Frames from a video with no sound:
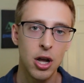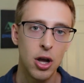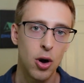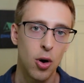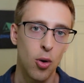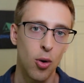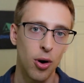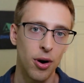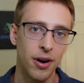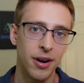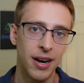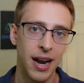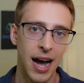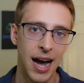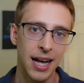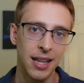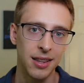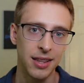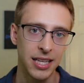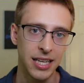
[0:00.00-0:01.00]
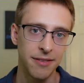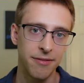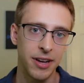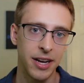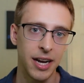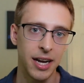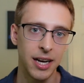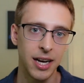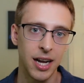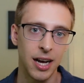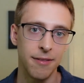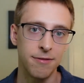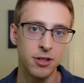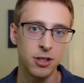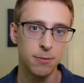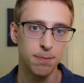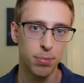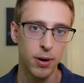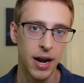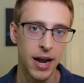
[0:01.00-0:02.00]
or not leaving enough
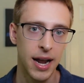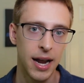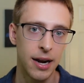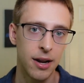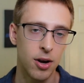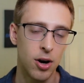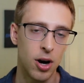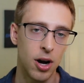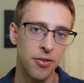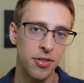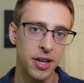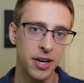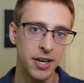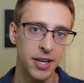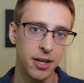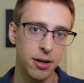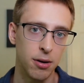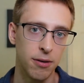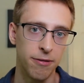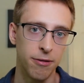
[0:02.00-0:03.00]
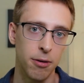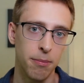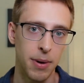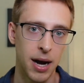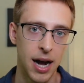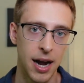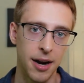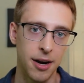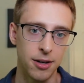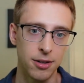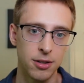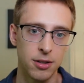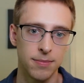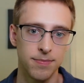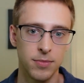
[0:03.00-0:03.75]
spread on the deal for buyers.